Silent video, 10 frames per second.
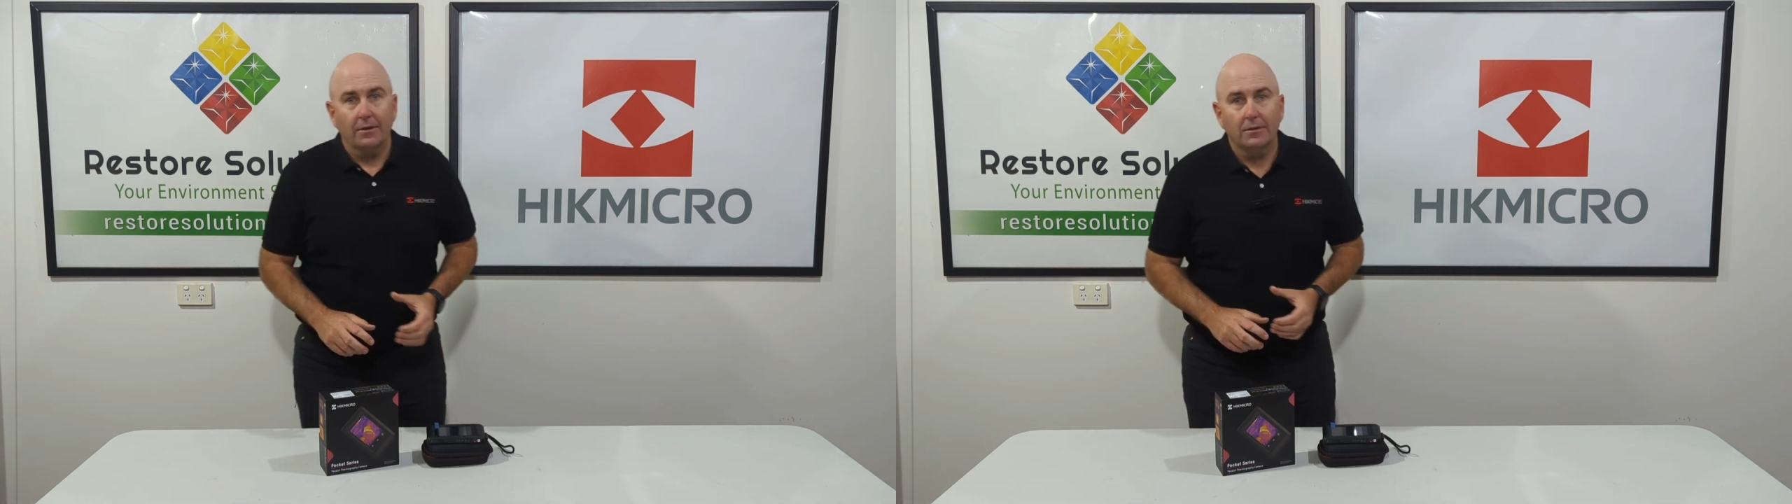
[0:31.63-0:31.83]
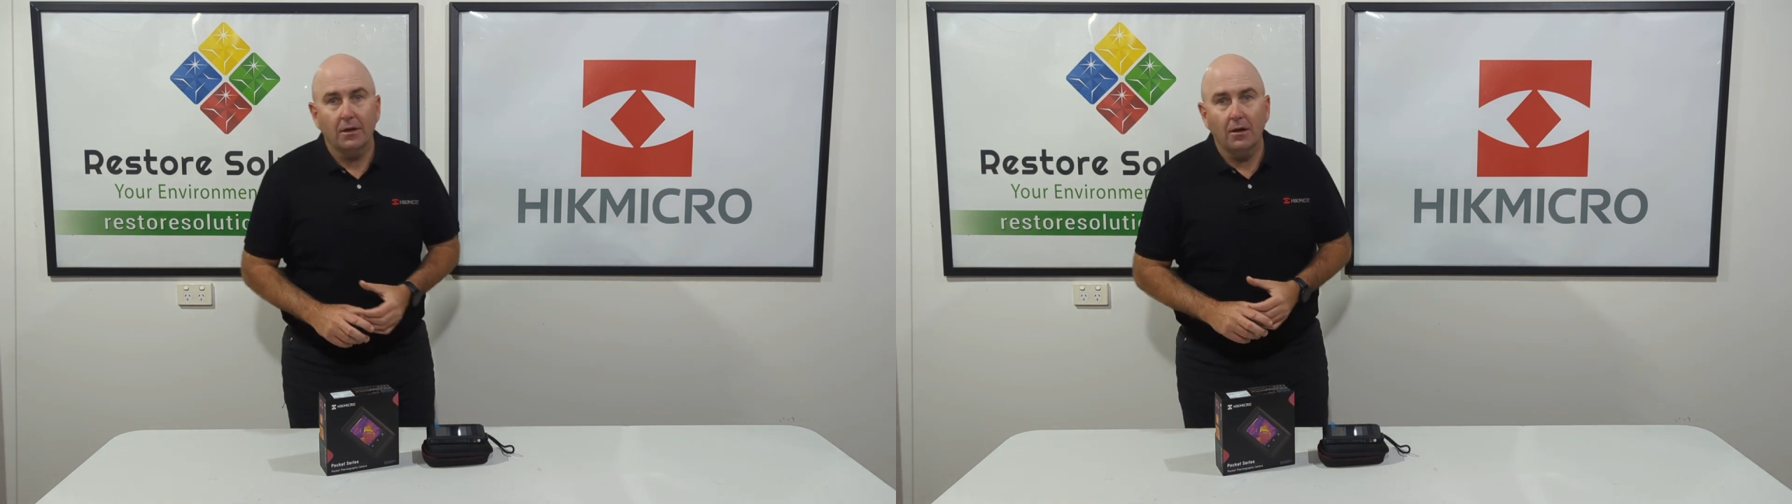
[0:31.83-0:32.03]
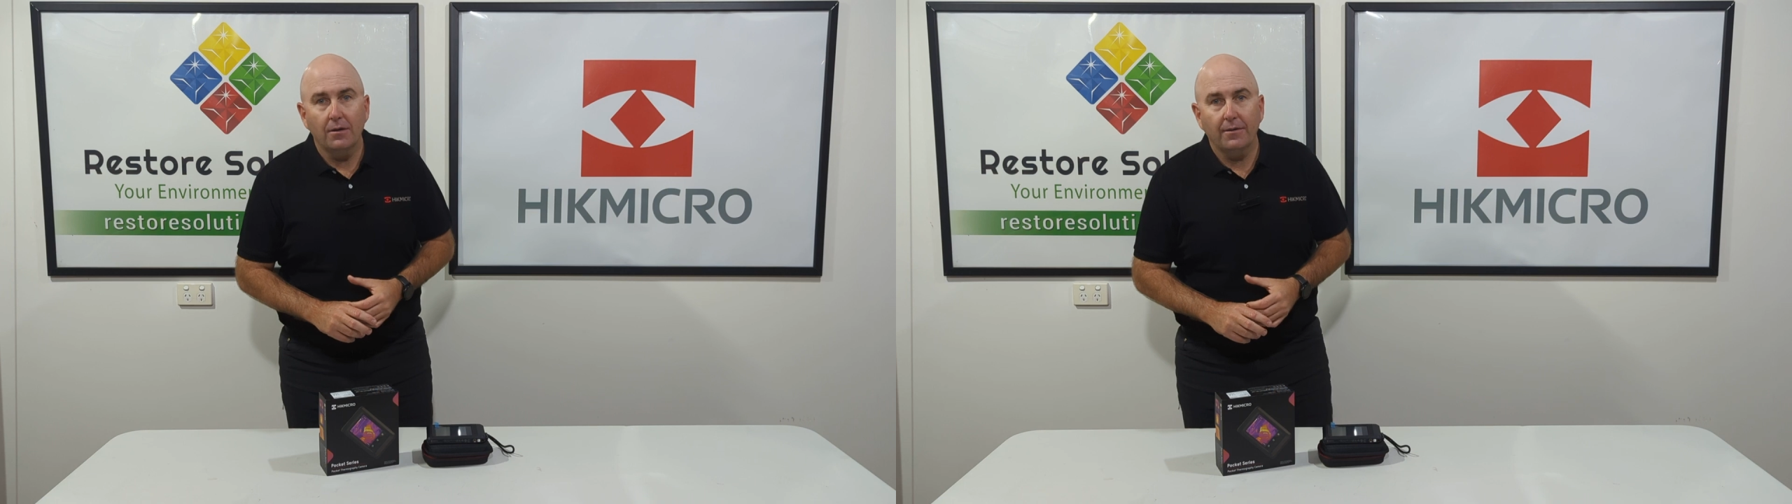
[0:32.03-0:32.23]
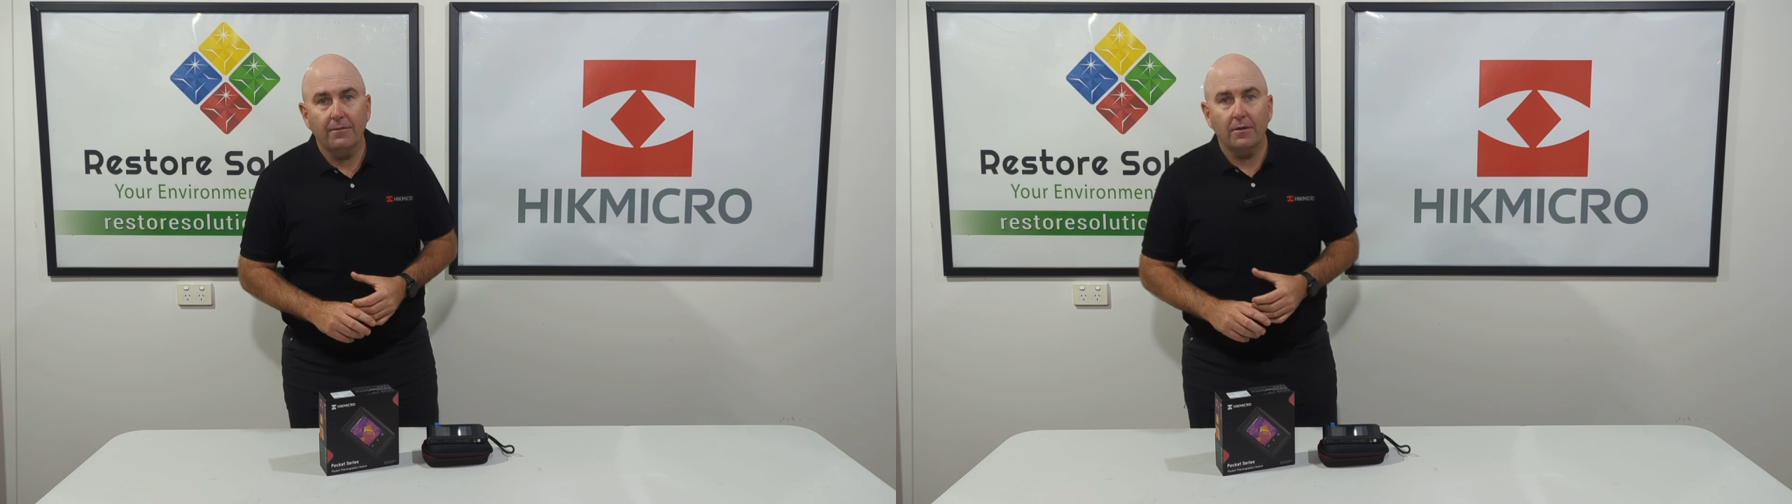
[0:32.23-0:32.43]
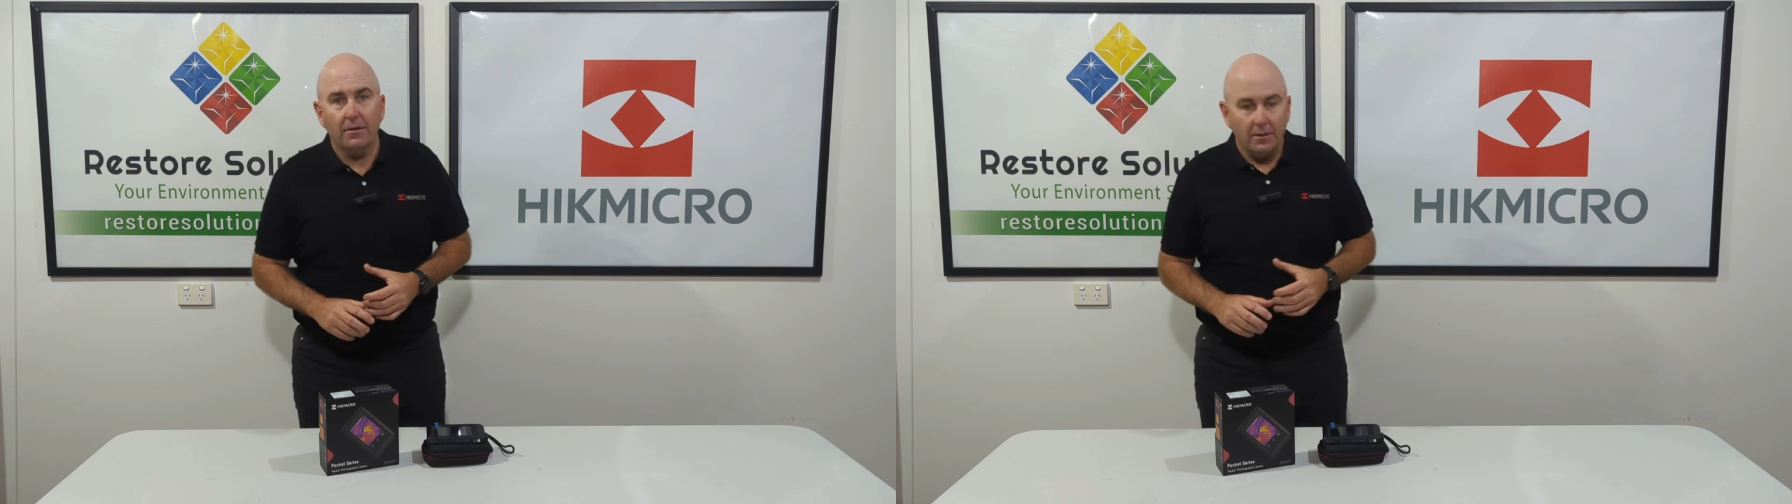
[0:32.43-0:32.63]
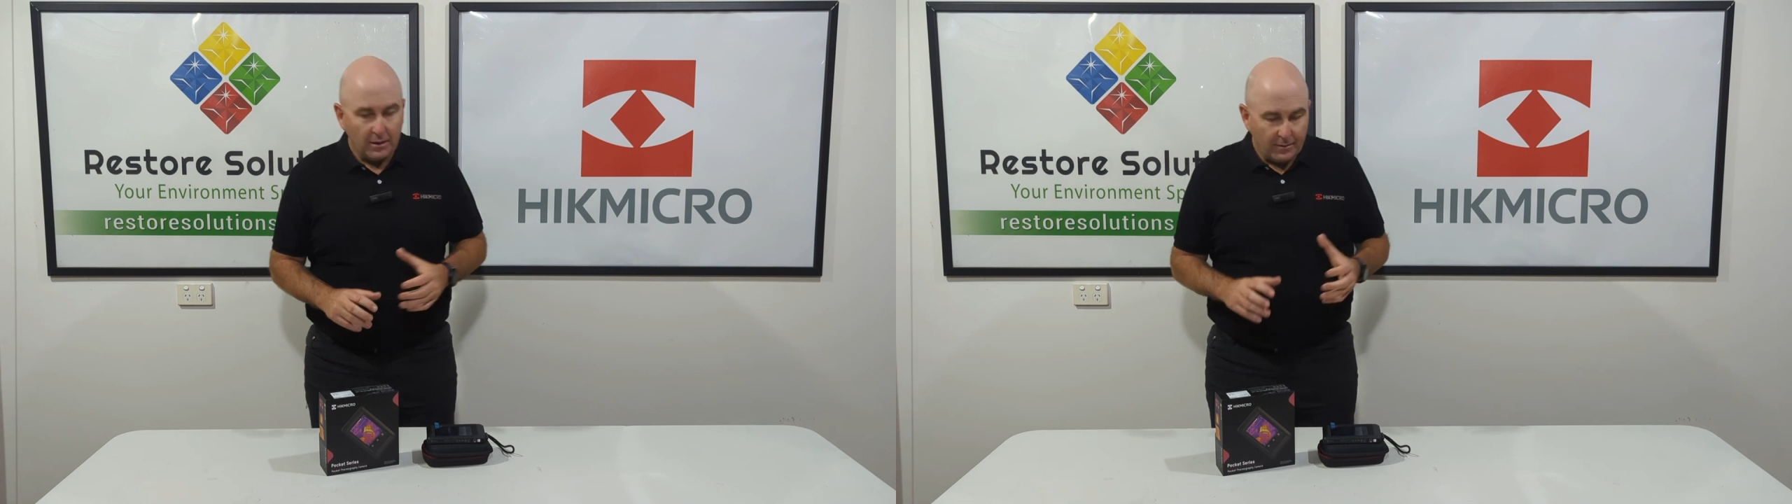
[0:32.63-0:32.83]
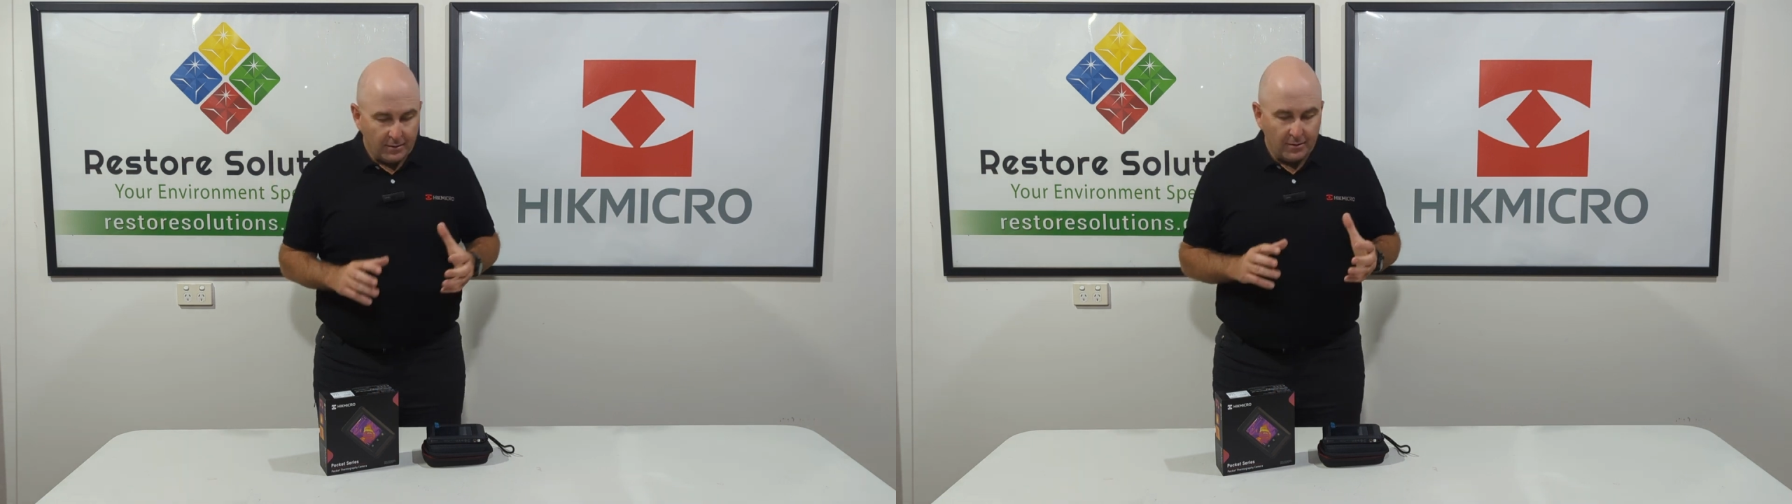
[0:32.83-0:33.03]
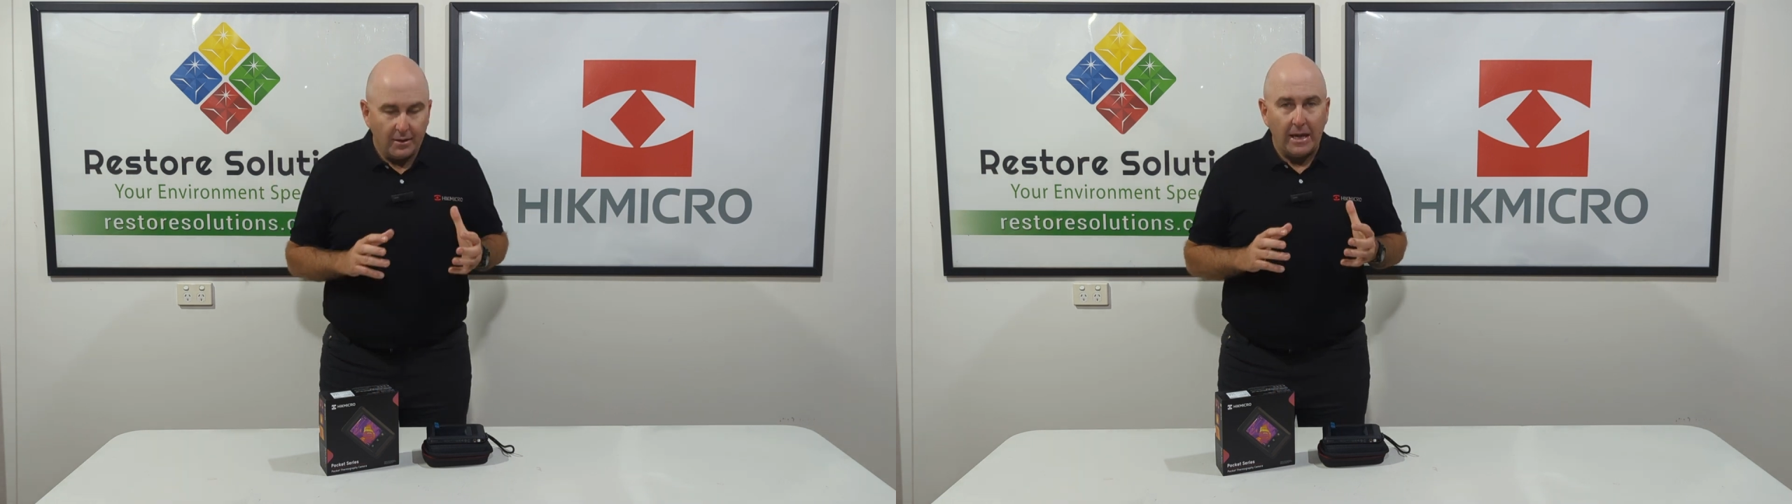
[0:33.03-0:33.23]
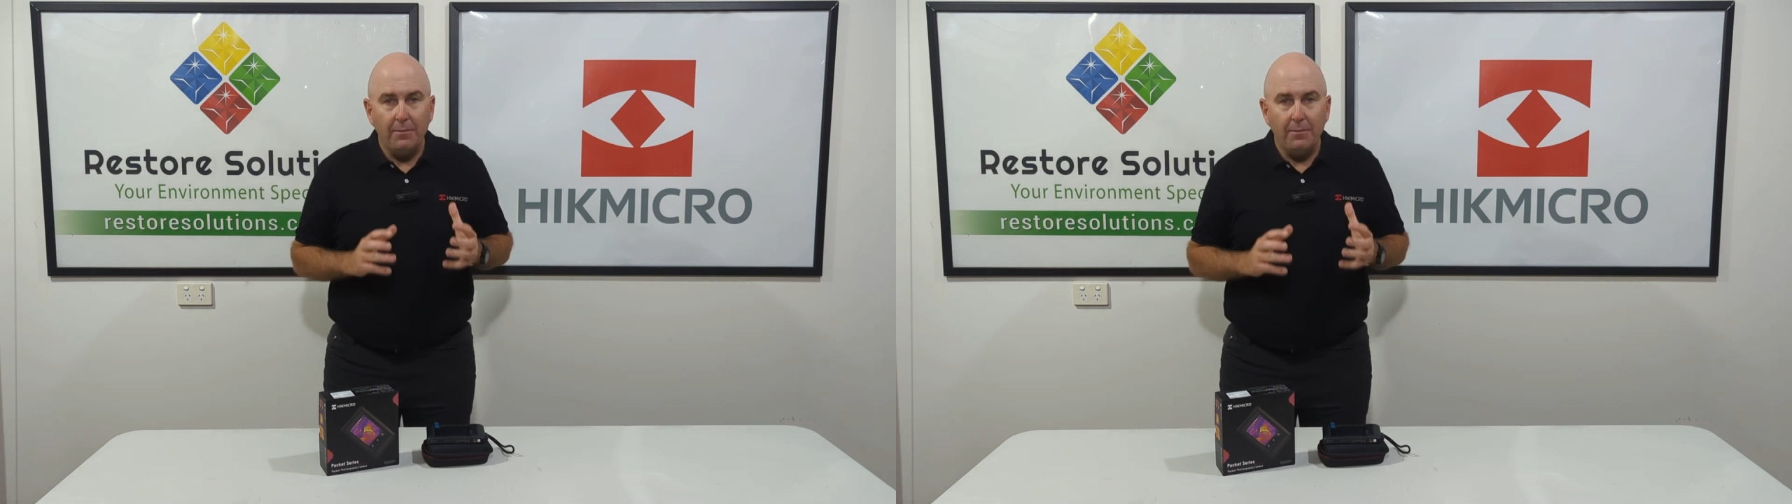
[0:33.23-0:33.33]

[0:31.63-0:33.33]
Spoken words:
So the